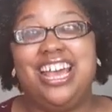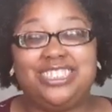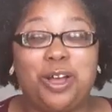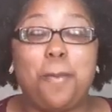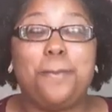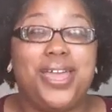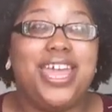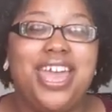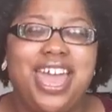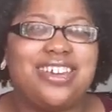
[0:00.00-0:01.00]
So
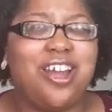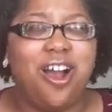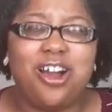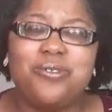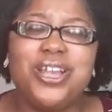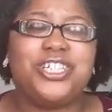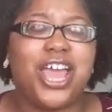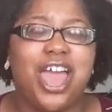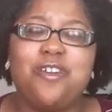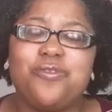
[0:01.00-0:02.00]
be
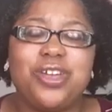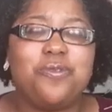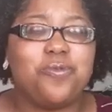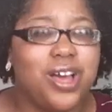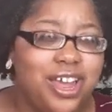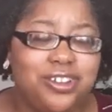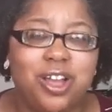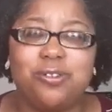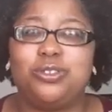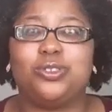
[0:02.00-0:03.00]
encouraged, everyone.
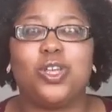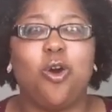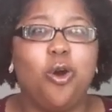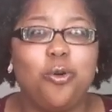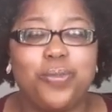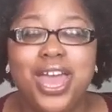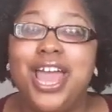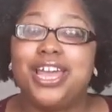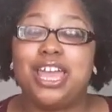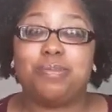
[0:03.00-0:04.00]
Don't lose hope.
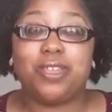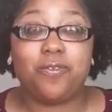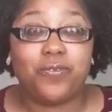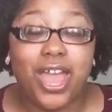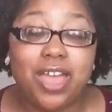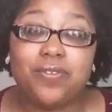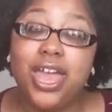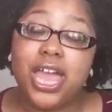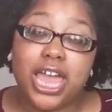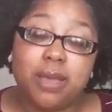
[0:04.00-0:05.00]
Keep the faith.
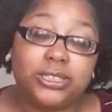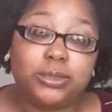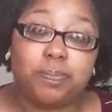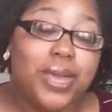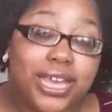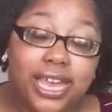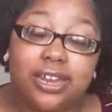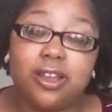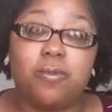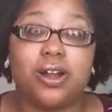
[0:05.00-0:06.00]
Keep
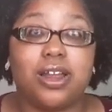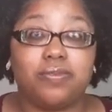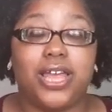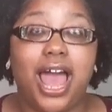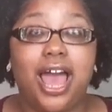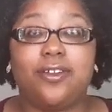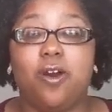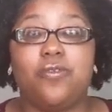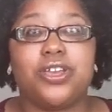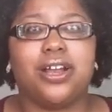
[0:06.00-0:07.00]
speaking the word of God
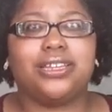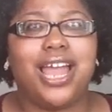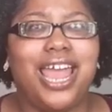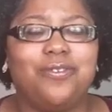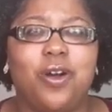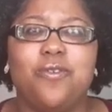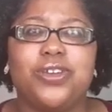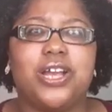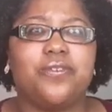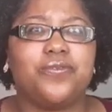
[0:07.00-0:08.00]
over your life,
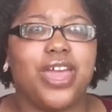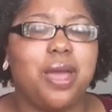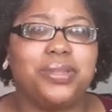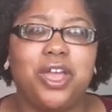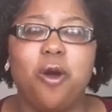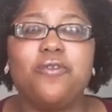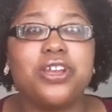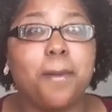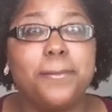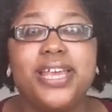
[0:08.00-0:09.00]
over your family, over
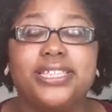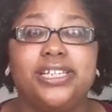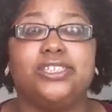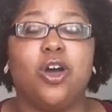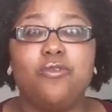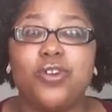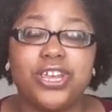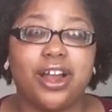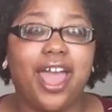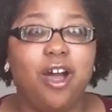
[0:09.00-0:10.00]
your business, over
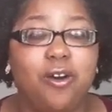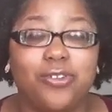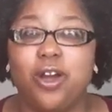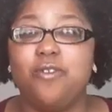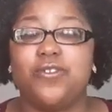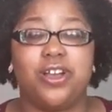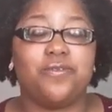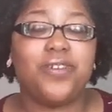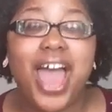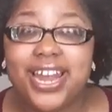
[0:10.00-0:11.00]
your health, over
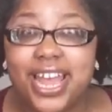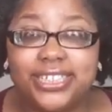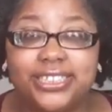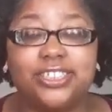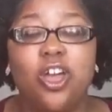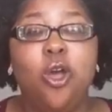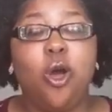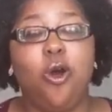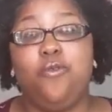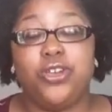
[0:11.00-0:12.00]
your finances,
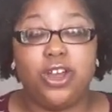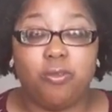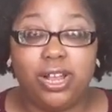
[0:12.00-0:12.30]
over your